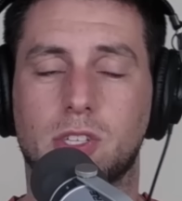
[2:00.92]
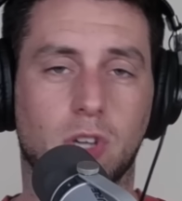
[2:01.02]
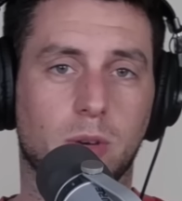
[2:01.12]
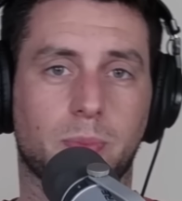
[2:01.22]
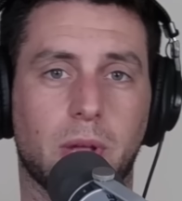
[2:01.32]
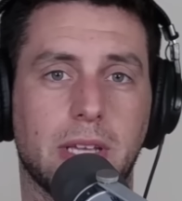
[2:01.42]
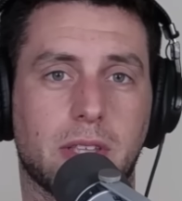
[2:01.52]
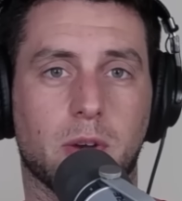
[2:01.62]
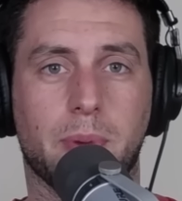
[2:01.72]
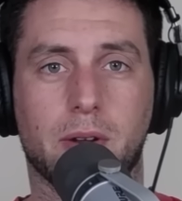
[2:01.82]
certain plays
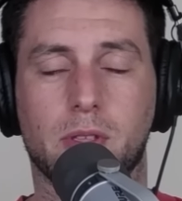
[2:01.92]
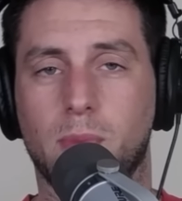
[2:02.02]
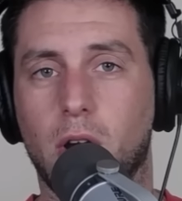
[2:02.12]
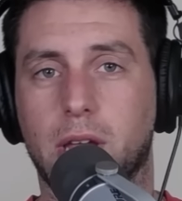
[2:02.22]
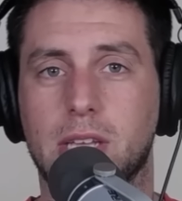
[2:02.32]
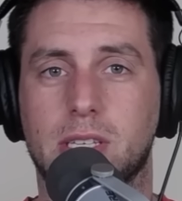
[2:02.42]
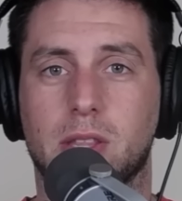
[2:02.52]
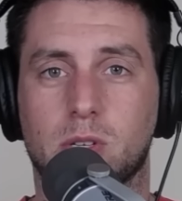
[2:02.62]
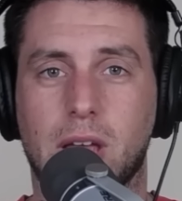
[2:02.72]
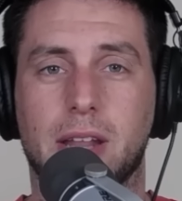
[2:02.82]
that are better than Marcus, and
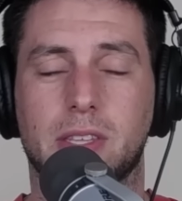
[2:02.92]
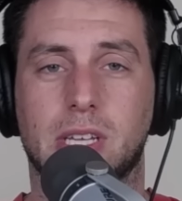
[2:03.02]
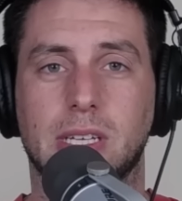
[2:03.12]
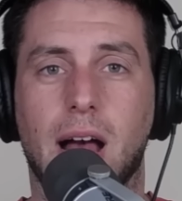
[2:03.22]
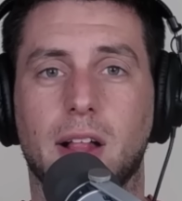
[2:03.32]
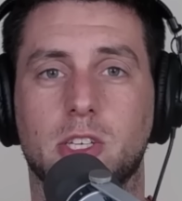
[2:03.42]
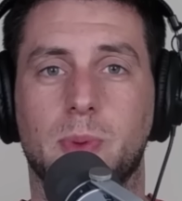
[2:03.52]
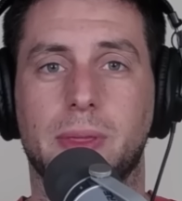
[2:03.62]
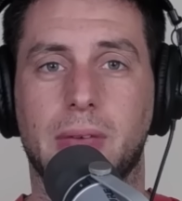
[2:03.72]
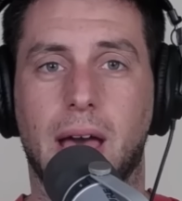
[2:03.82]
there's kind of this
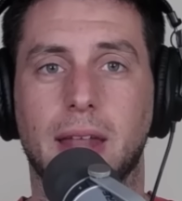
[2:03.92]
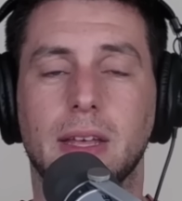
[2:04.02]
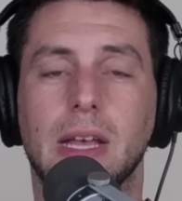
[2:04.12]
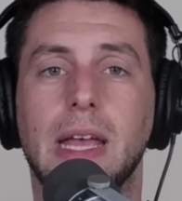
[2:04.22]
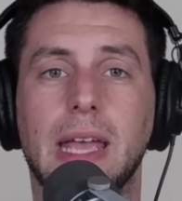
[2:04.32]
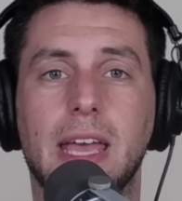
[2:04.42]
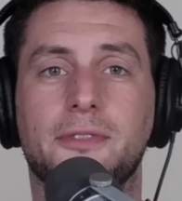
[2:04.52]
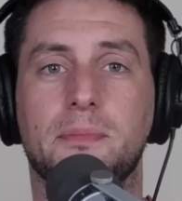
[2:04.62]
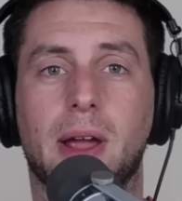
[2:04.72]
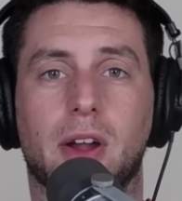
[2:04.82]
acknowledgement that
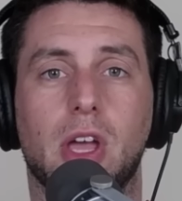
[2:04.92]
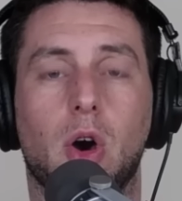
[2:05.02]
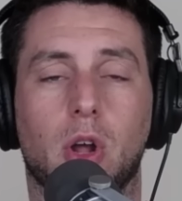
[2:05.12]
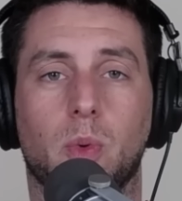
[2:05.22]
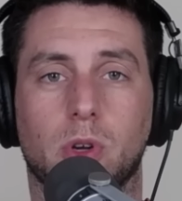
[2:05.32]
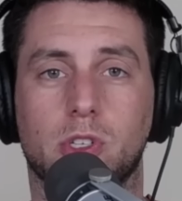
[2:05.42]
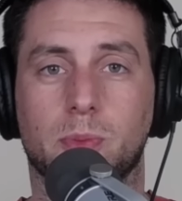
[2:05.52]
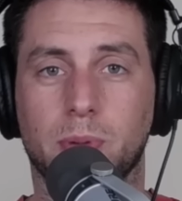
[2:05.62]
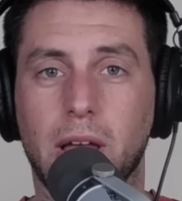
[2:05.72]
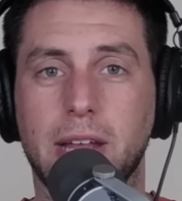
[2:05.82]
if Mariota were to
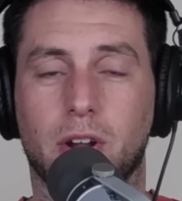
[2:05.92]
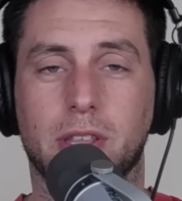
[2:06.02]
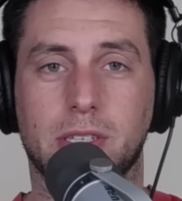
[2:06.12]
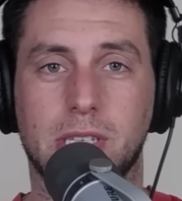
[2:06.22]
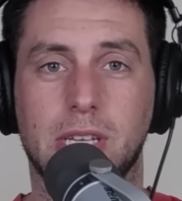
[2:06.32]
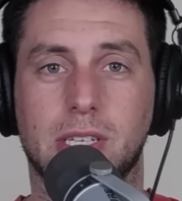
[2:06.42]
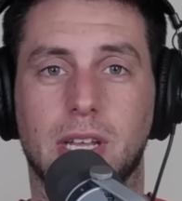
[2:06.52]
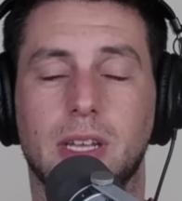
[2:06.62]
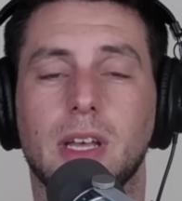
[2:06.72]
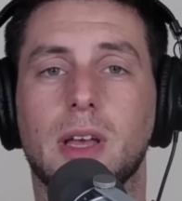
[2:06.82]
play during the
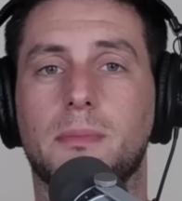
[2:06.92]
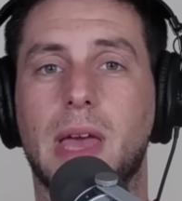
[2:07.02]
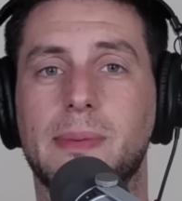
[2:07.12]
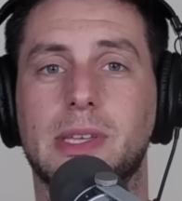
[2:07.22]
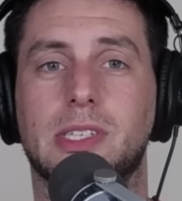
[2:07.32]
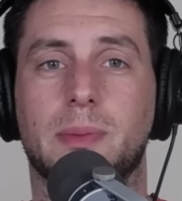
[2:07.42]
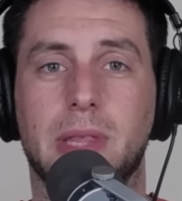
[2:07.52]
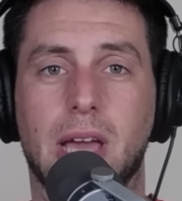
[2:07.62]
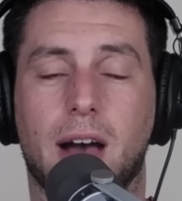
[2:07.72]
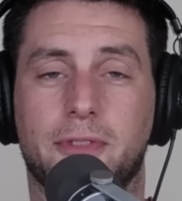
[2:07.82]
season, maybe some of
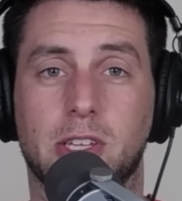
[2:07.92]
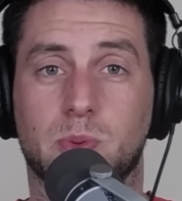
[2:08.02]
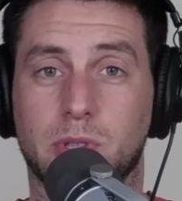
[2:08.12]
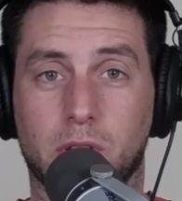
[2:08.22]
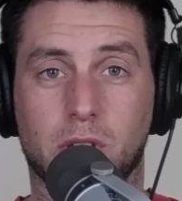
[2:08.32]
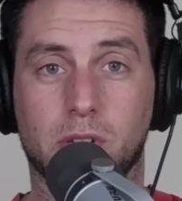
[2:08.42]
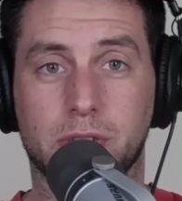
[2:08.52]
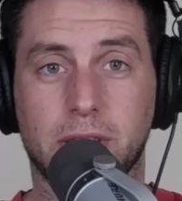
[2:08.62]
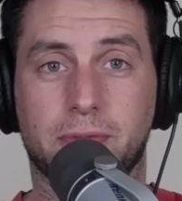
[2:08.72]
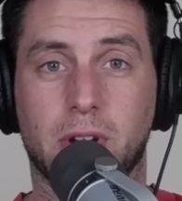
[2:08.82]
the offense would look a little
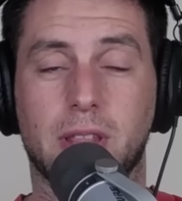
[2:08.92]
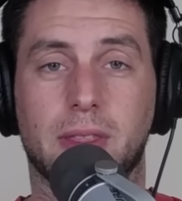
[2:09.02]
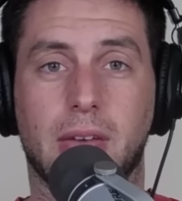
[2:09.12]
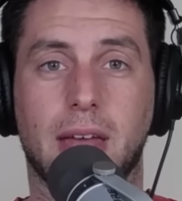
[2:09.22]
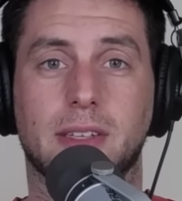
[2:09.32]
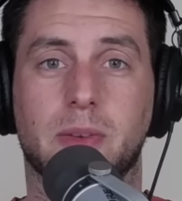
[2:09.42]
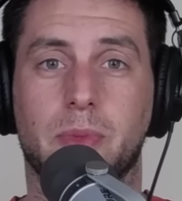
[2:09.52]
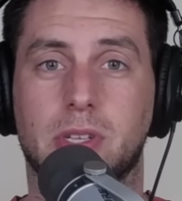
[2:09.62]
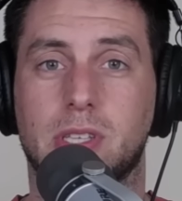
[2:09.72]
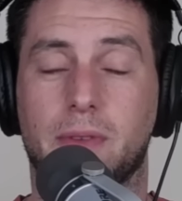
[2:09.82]
different than some
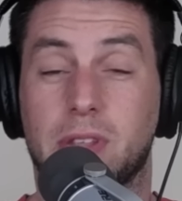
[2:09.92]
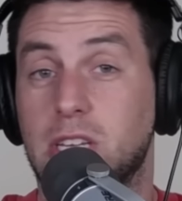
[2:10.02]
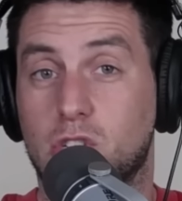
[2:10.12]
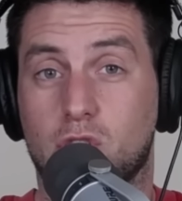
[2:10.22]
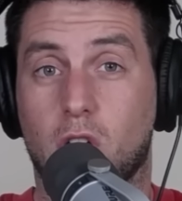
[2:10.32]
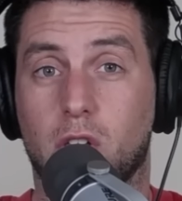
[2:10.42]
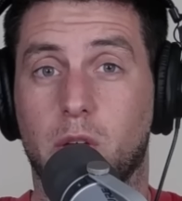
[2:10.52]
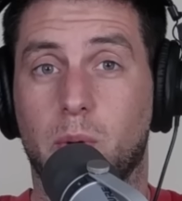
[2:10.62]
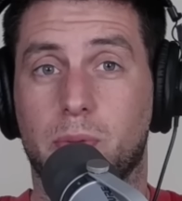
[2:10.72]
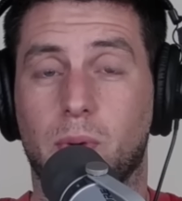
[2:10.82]
of the stuff that he's
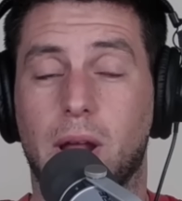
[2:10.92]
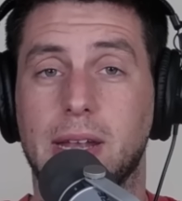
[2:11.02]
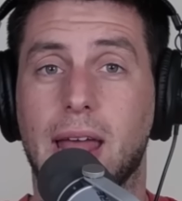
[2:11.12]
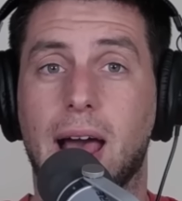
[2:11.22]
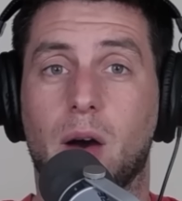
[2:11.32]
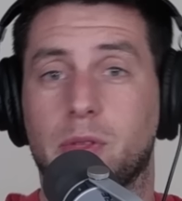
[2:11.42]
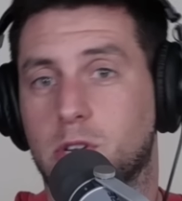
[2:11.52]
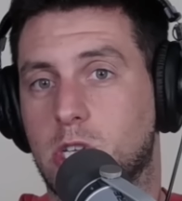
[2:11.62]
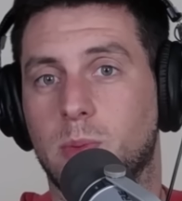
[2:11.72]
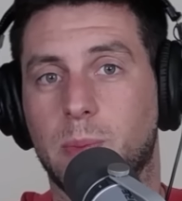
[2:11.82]
struggling with right now. And
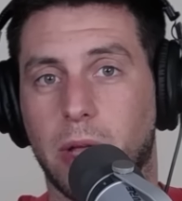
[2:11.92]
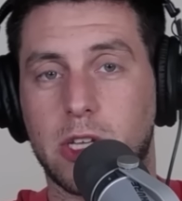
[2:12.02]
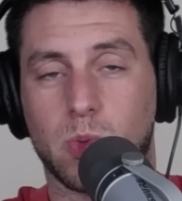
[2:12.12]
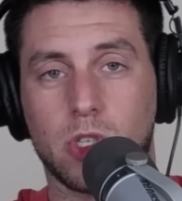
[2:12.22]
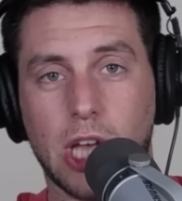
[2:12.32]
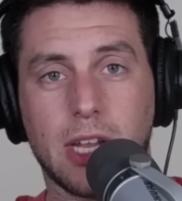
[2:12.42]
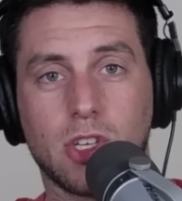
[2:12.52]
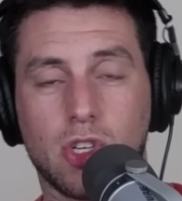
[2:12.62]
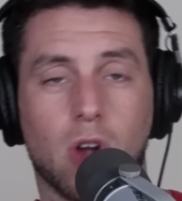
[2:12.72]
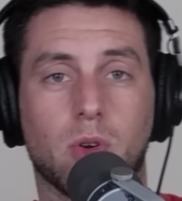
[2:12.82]
there's going to be plays where
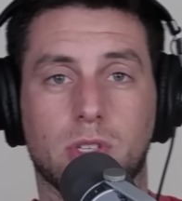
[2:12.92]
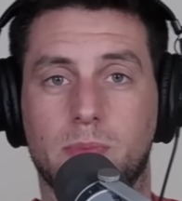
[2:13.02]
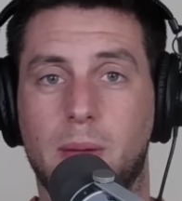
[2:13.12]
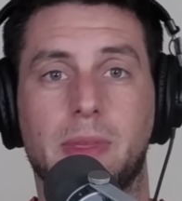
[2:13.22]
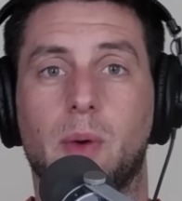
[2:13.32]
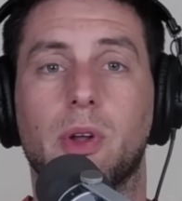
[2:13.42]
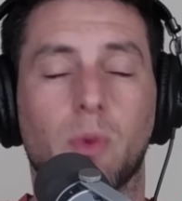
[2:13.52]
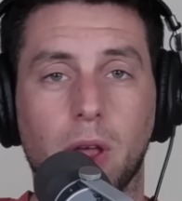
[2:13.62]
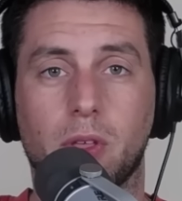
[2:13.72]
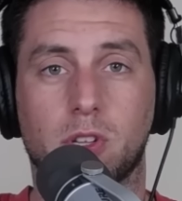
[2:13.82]
Jayden struggles, and maybe they wouldn't
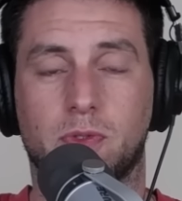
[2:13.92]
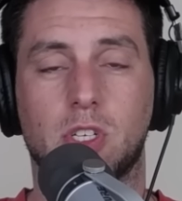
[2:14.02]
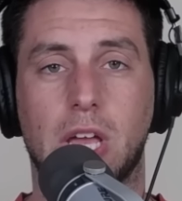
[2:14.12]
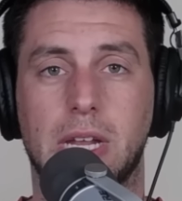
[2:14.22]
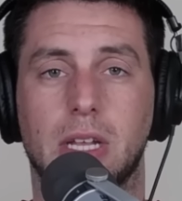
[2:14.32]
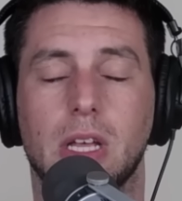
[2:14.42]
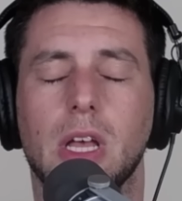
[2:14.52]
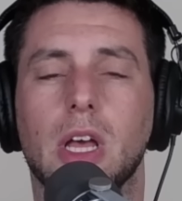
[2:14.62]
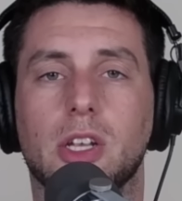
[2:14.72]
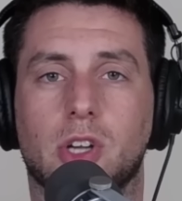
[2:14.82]
run those for Jayden
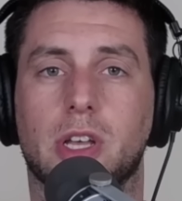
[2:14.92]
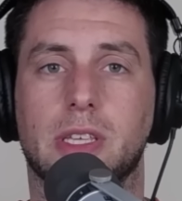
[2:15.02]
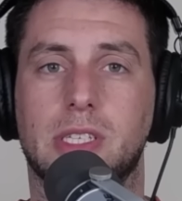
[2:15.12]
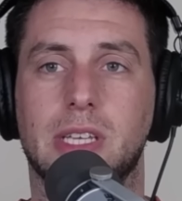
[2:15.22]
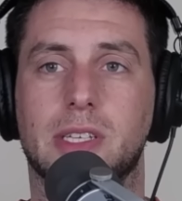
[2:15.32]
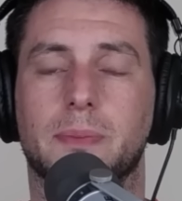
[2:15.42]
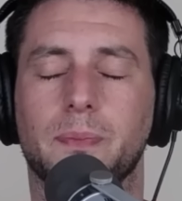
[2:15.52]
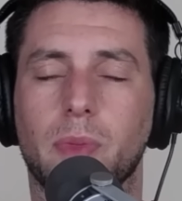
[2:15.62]
during the season.